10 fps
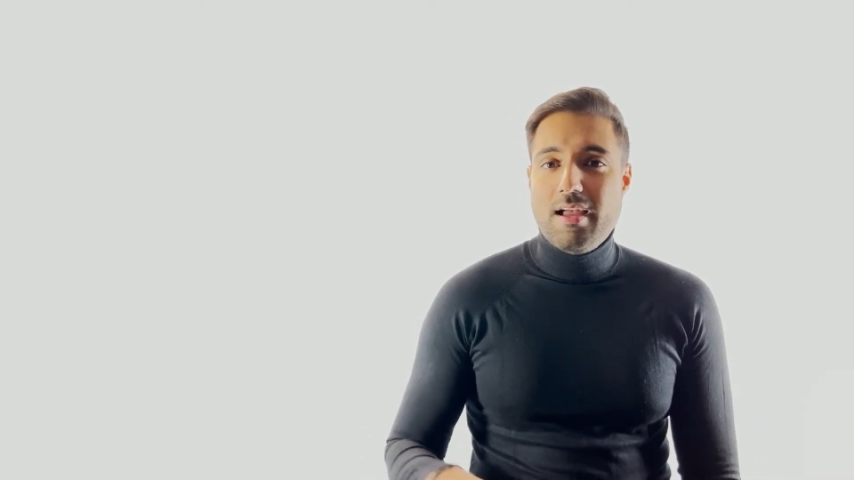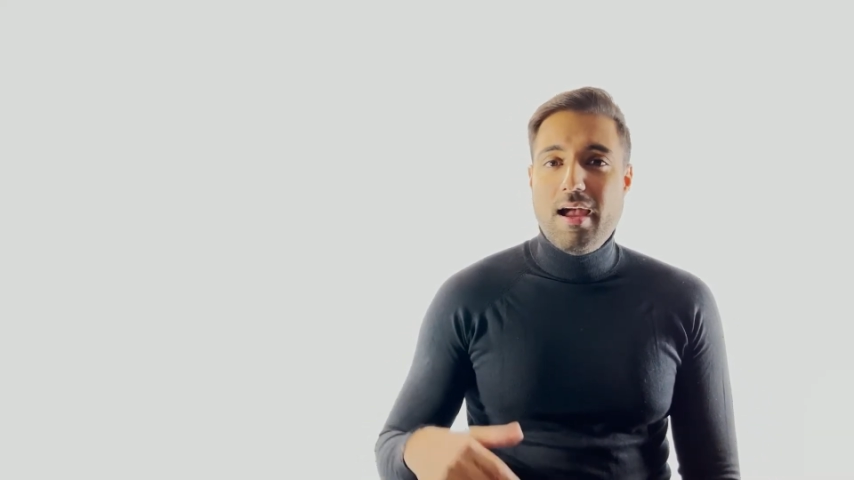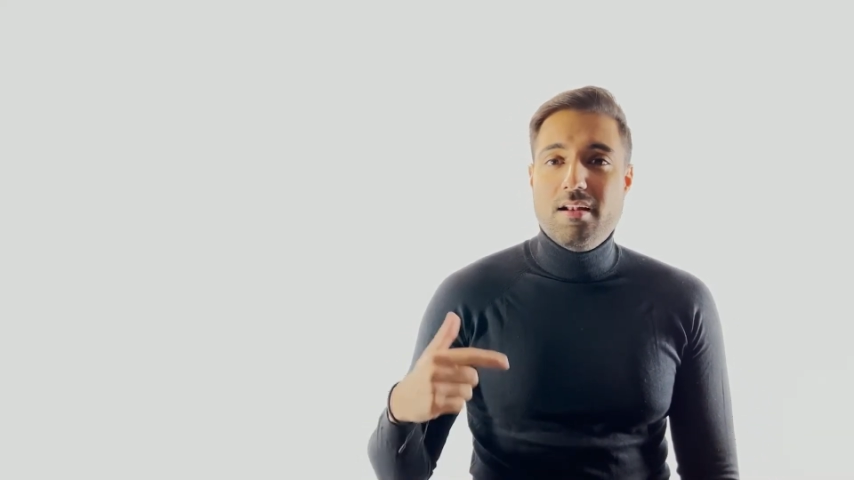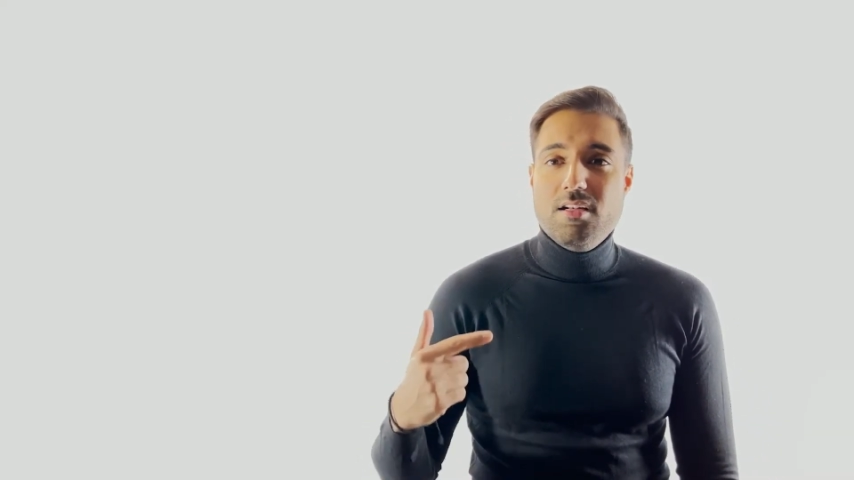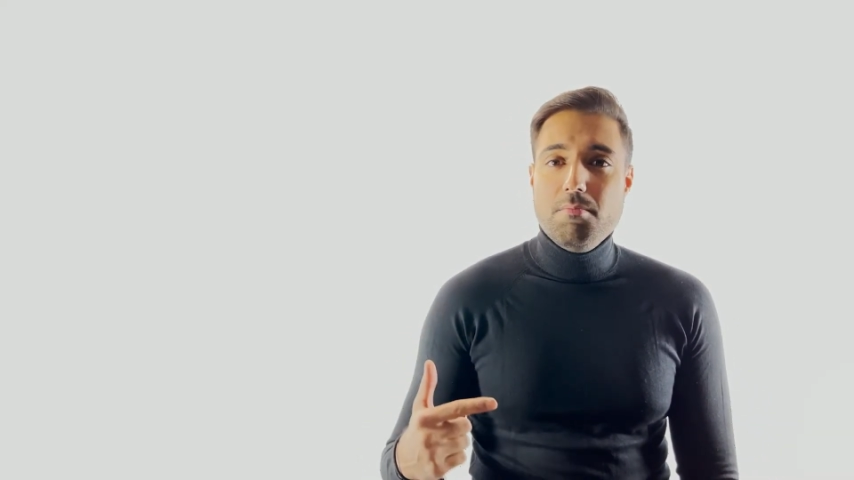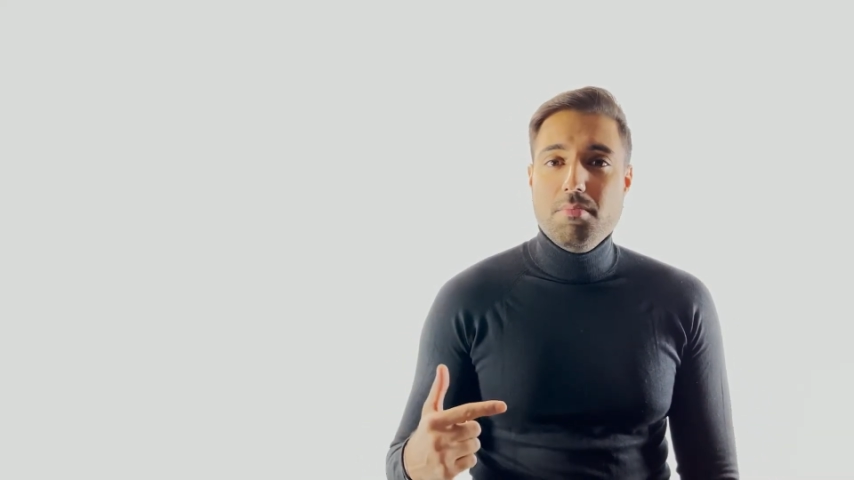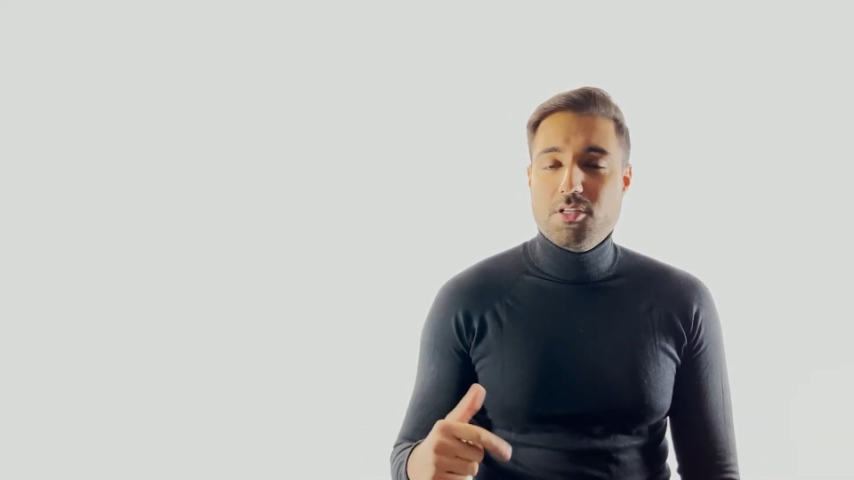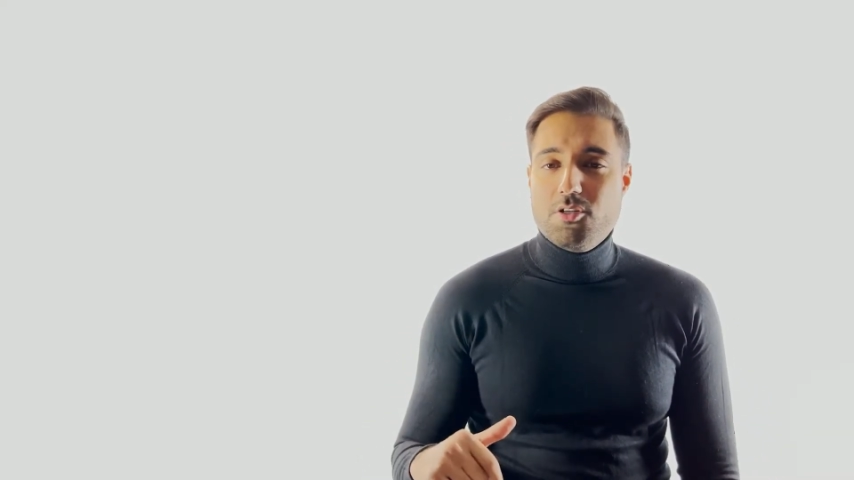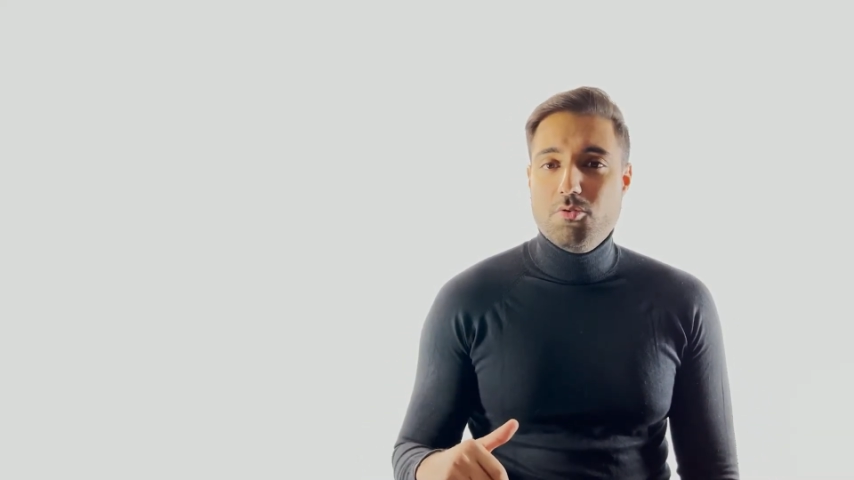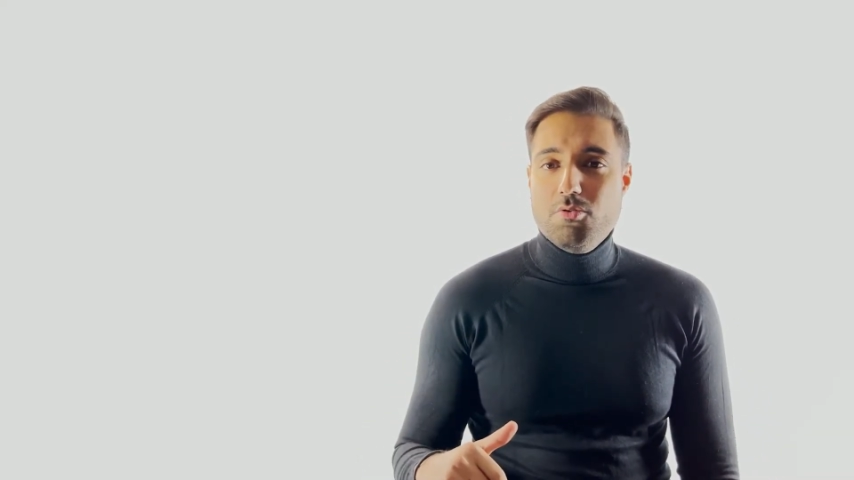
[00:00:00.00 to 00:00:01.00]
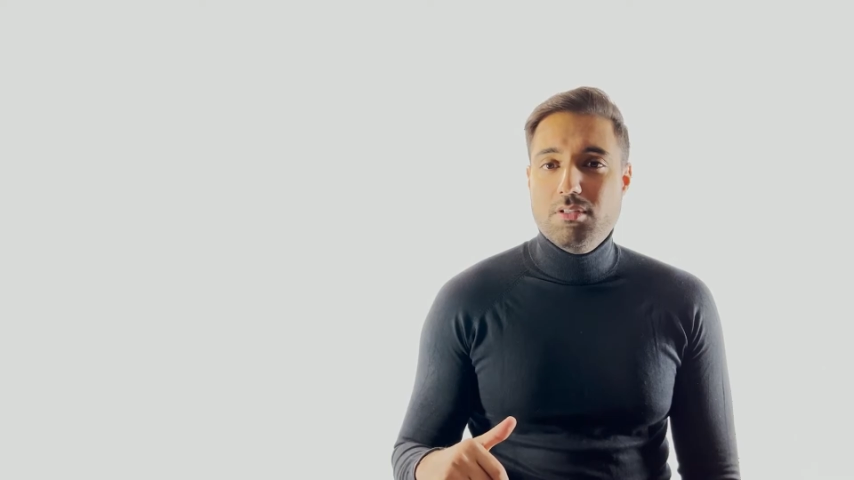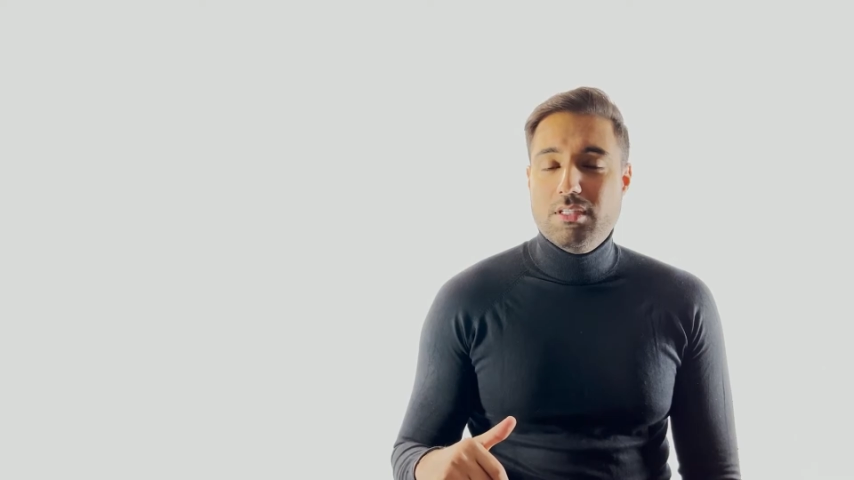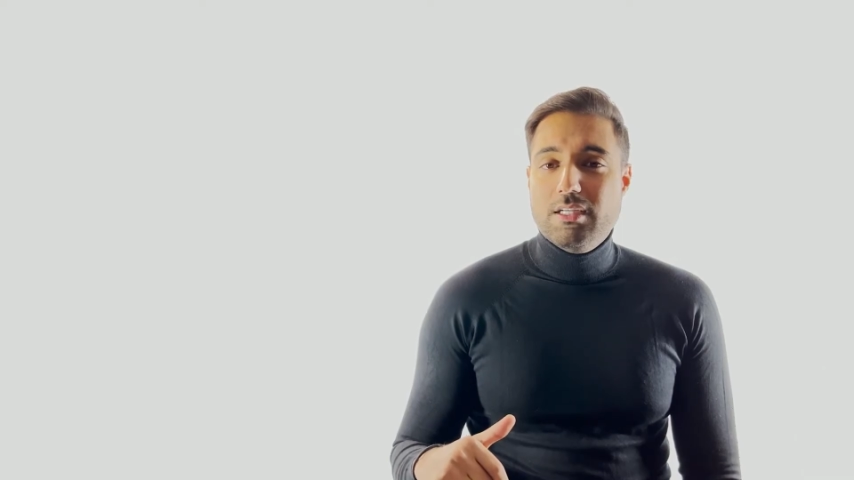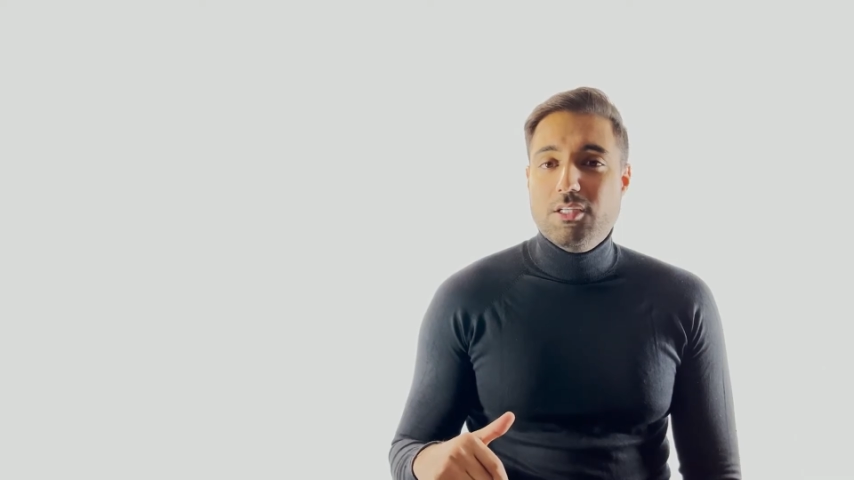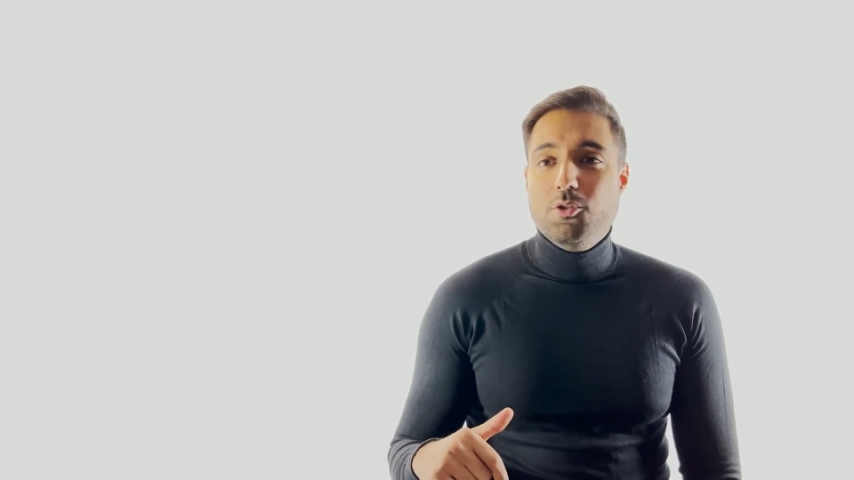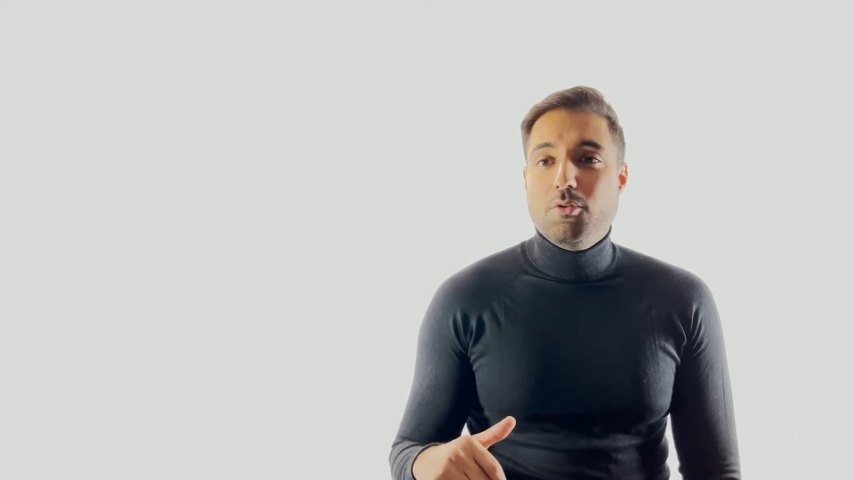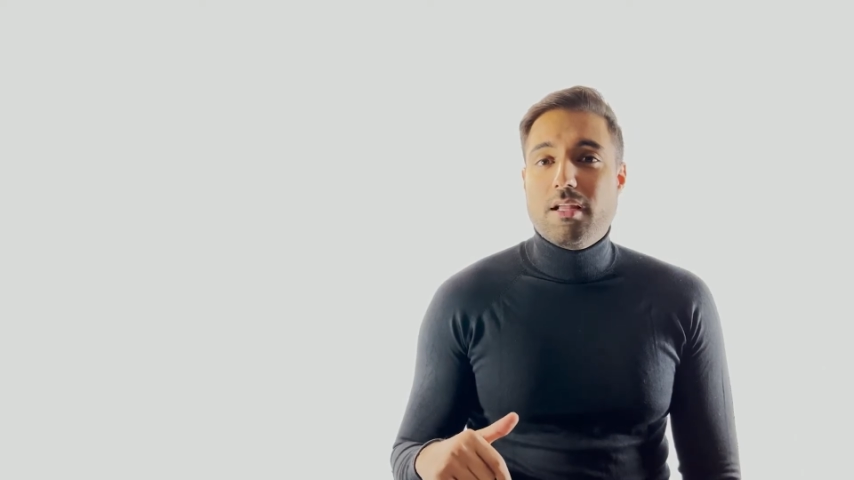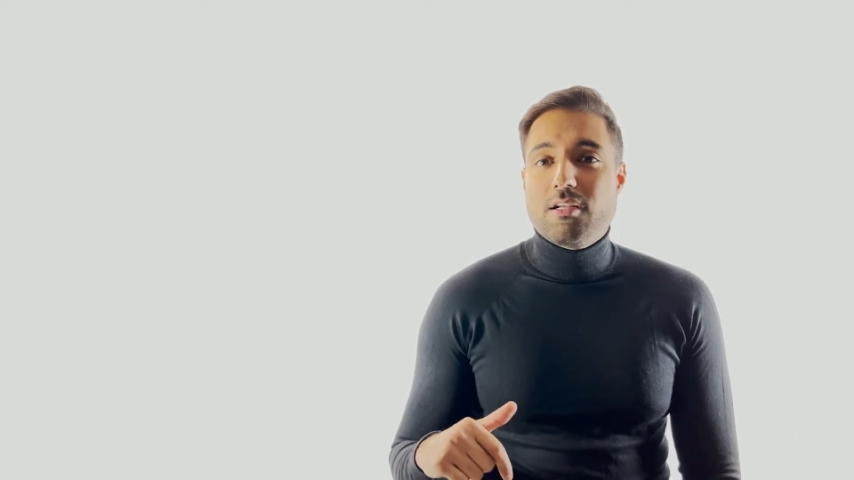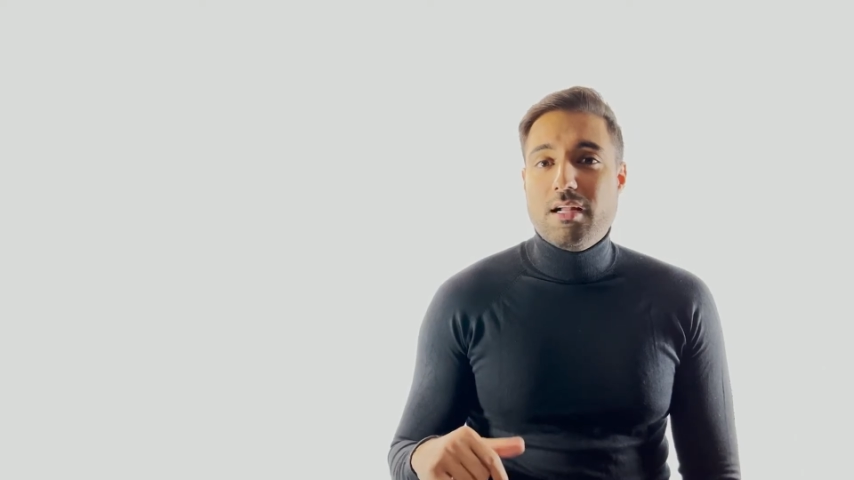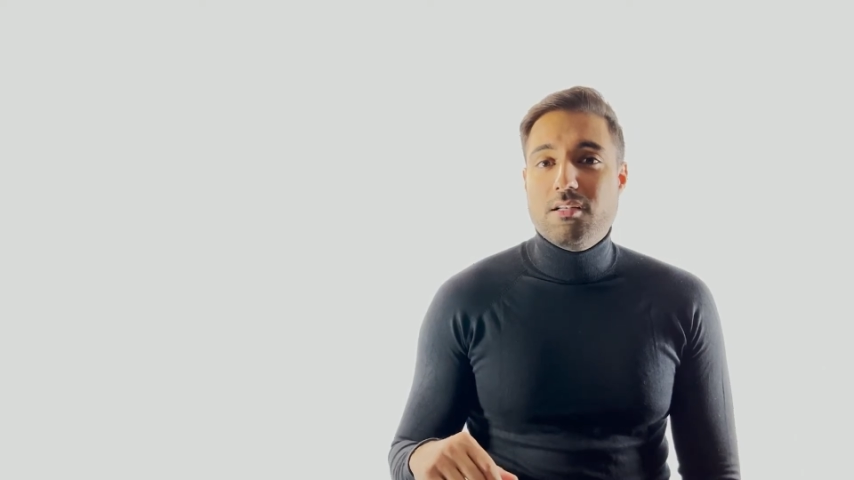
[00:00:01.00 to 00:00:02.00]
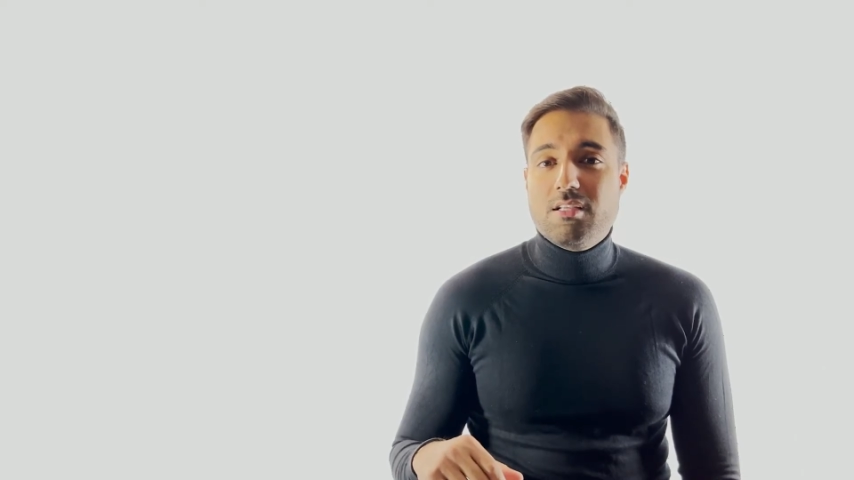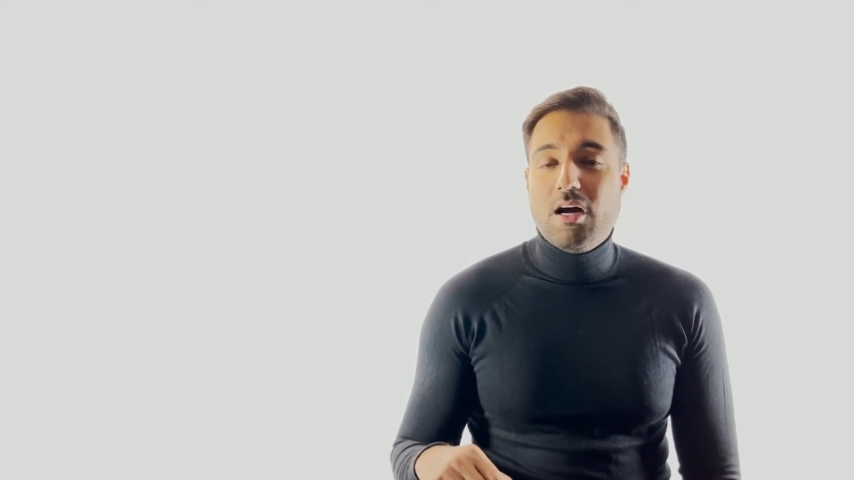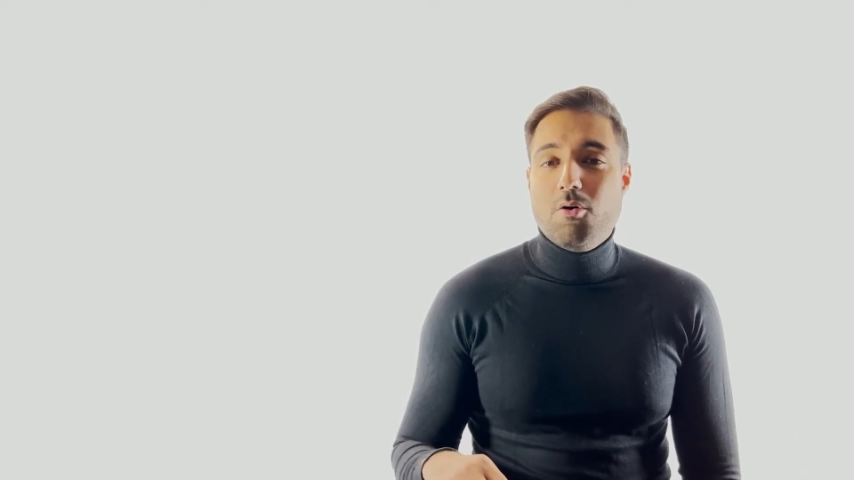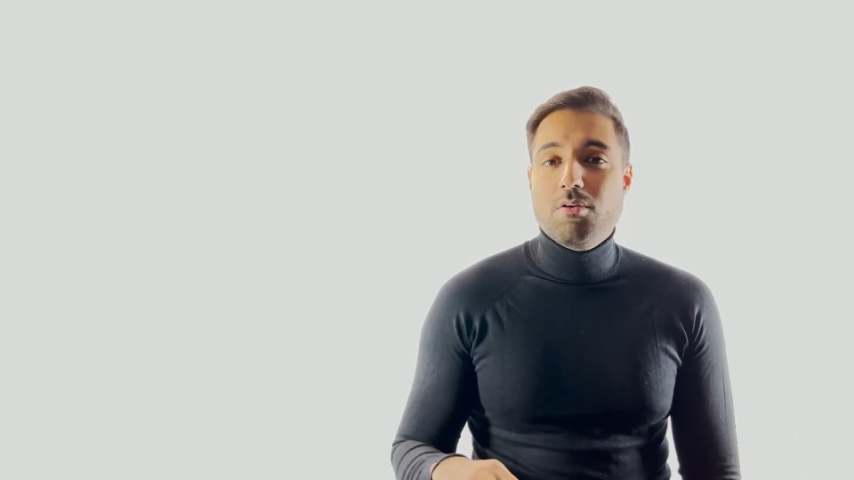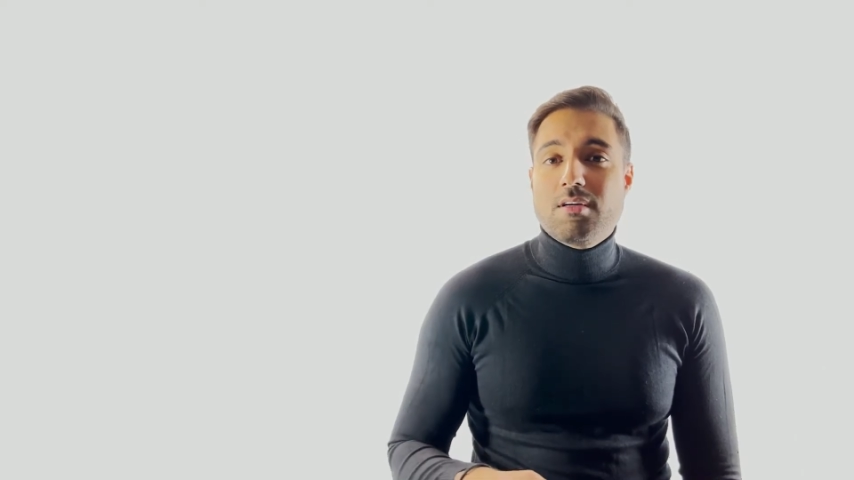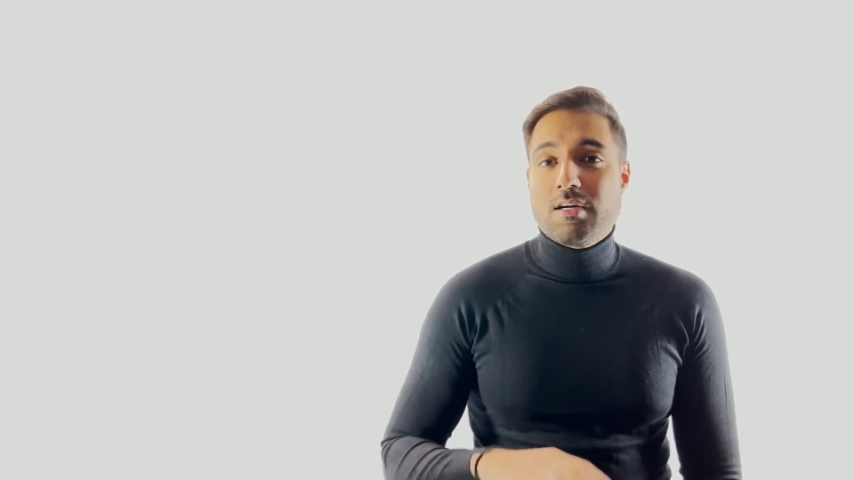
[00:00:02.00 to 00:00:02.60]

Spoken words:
and number two, you can cut down